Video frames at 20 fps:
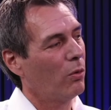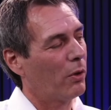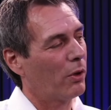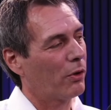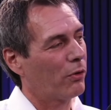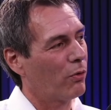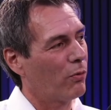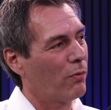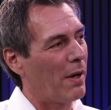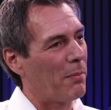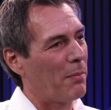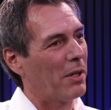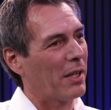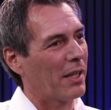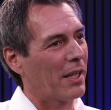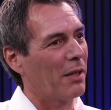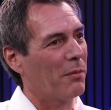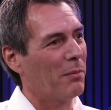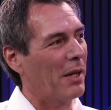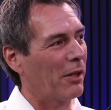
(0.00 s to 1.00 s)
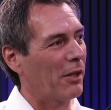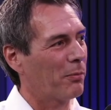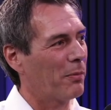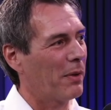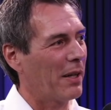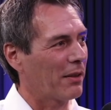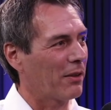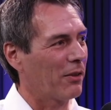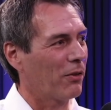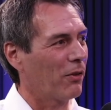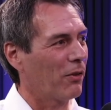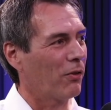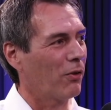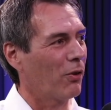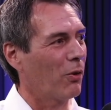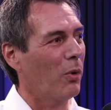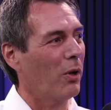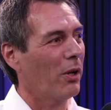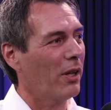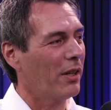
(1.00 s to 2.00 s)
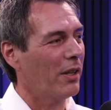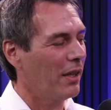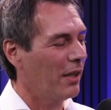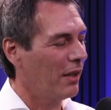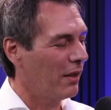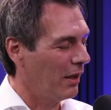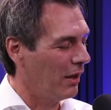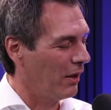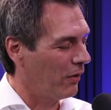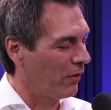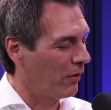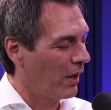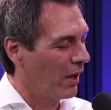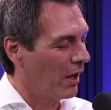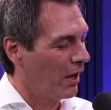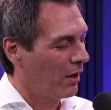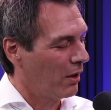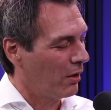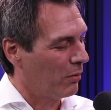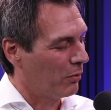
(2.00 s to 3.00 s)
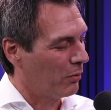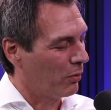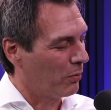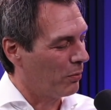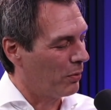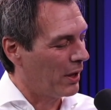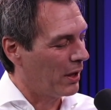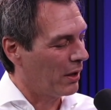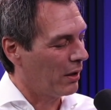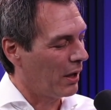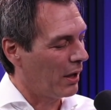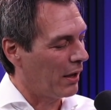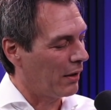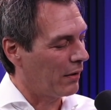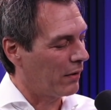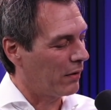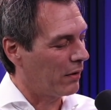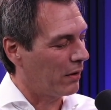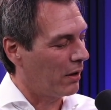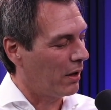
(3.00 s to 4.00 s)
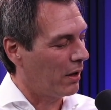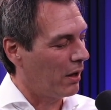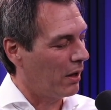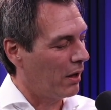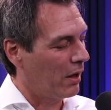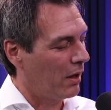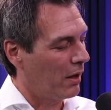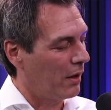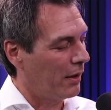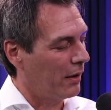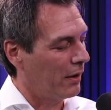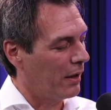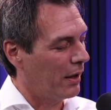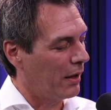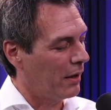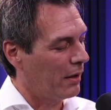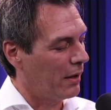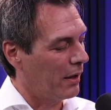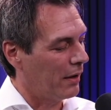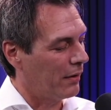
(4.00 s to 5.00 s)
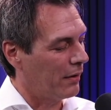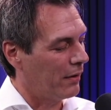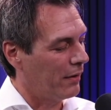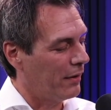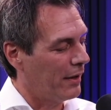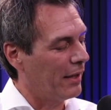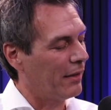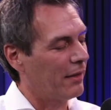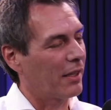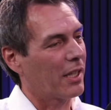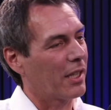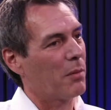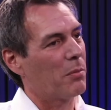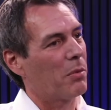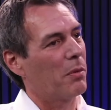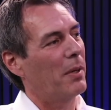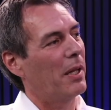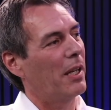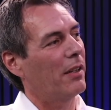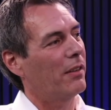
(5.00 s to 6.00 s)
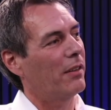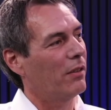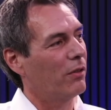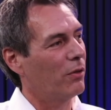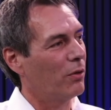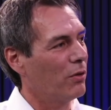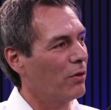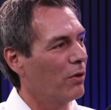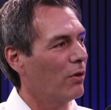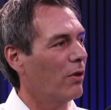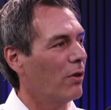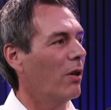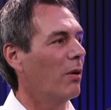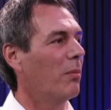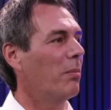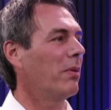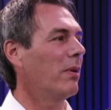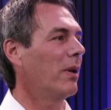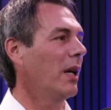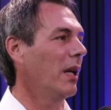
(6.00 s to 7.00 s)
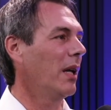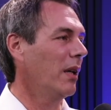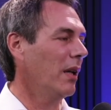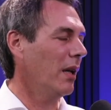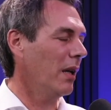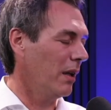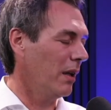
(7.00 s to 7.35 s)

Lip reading: was to replicate best practices. So what I did is to bring that data capability to Europe and